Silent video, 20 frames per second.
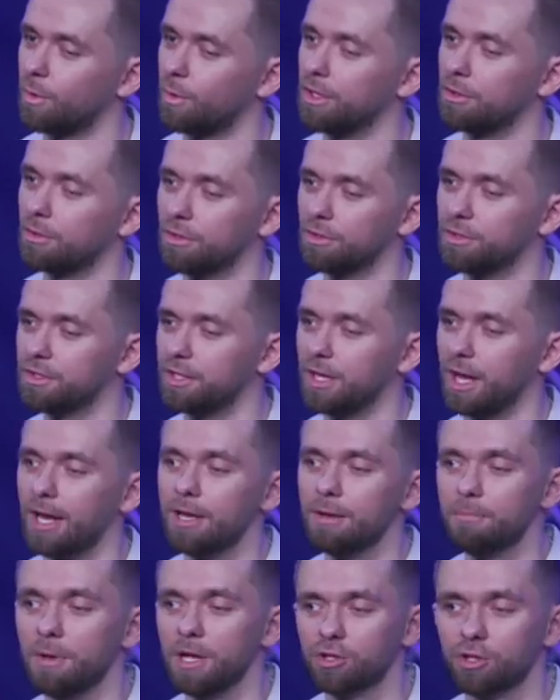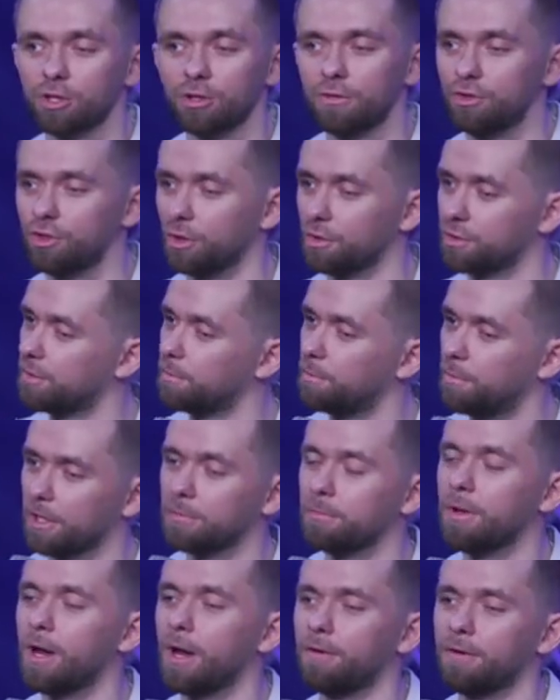why you don't see any mention of Joseph but
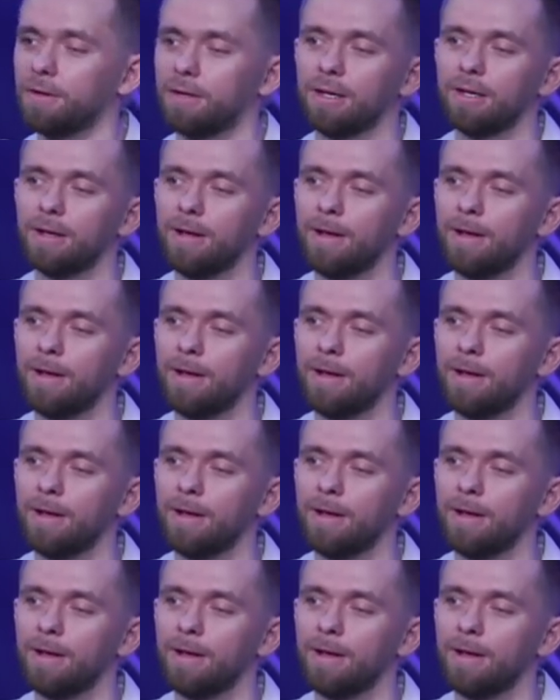Mary.